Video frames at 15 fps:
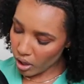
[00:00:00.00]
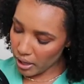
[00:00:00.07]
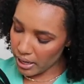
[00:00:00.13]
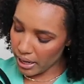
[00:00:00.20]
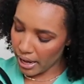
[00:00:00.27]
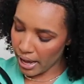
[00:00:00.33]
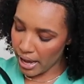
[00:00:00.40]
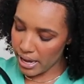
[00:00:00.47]

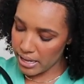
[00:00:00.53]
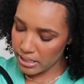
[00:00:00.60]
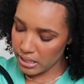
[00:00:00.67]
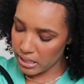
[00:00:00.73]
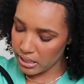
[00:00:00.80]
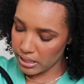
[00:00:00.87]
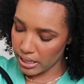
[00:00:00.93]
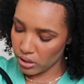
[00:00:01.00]
It has
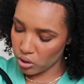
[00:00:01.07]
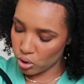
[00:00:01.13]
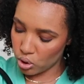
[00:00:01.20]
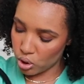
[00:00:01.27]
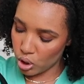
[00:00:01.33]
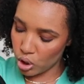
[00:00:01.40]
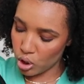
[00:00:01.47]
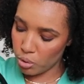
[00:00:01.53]
this like
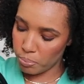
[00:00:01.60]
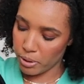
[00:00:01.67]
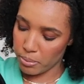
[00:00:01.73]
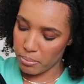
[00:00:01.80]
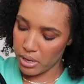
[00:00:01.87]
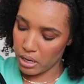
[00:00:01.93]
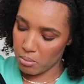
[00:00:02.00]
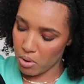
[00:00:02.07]
super
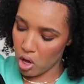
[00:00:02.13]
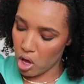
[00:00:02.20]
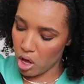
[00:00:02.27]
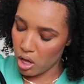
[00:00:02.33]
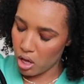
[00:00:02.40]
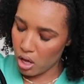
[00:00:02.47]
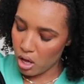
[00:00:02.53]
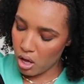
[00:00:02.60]

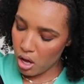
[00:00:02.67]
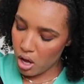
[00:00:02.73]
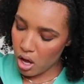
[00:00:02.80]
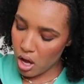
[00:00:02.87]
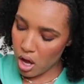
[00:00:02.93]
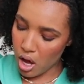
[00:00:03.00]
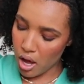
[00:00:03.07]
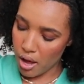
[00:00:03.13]
minimal
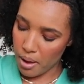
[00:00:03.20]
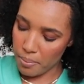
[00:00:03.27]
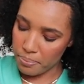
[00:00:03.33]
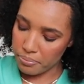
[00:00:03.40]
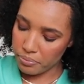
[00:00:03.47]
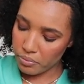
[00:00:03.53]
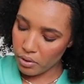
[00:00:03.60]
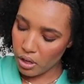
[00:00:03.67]

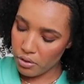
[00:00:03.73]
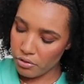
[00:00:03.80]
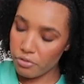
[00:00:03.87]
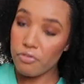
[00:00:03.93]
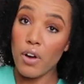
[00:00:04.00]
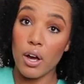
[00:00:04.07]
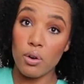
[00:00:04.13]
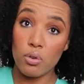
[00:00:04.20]
um,
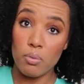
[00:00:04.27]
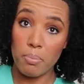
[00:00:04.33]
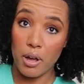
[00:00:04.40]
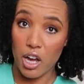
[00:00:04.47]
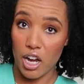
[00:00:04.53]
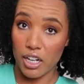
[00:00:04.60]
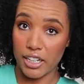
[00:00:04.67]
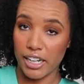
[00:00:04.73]
phone
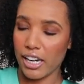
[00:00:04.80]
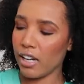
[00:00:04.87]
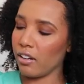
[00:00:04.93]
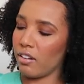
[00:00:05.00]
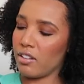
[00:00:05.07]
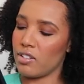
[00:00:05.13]
pocket.